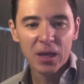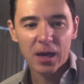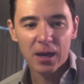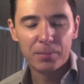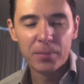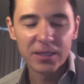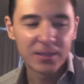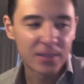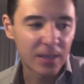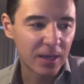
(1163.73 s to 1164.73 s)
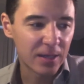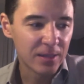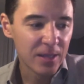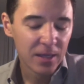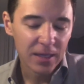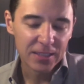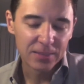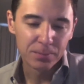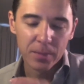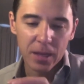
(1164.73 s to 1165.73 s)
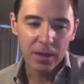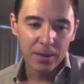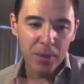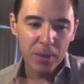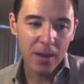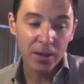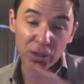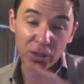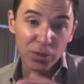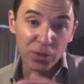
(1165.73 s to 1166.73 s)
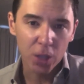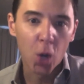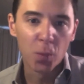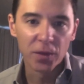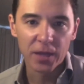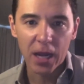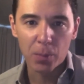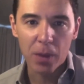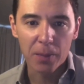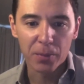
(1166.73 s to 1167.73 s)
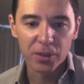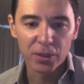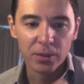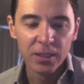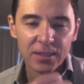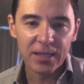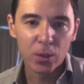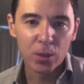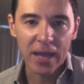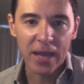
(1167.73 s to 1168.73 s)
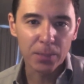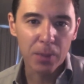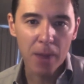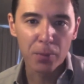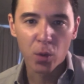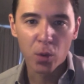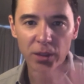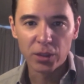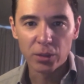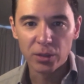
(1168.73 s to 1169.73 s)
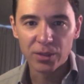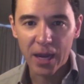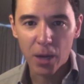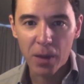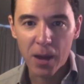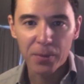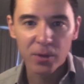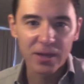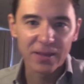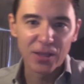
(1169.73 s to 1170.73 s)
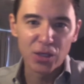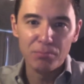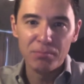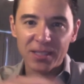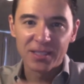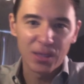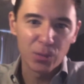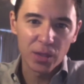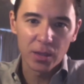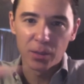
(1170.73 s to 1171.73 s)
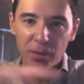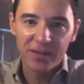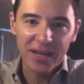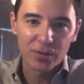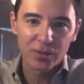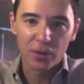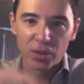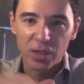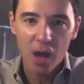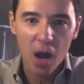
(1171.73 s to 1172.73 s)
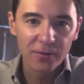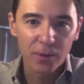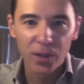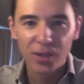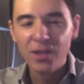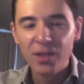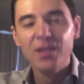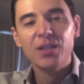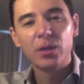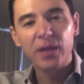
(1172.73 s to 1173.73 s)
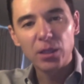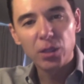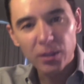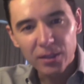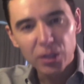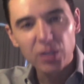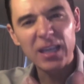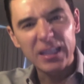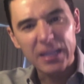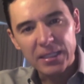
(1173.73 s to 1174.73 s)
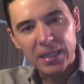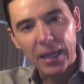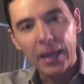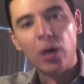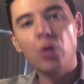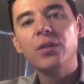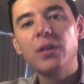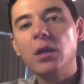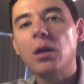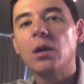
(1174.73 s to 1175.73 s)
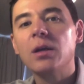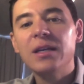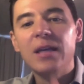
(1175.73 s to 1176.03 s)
Uh, it's uh it's uh, pop, and you can do this at home with an air popper. You take organic popcorn, you okay. use an air popper, and then you mist it with a little bit of extra virgin olive oh, oil. Oh, wow. So again, looking at these healthier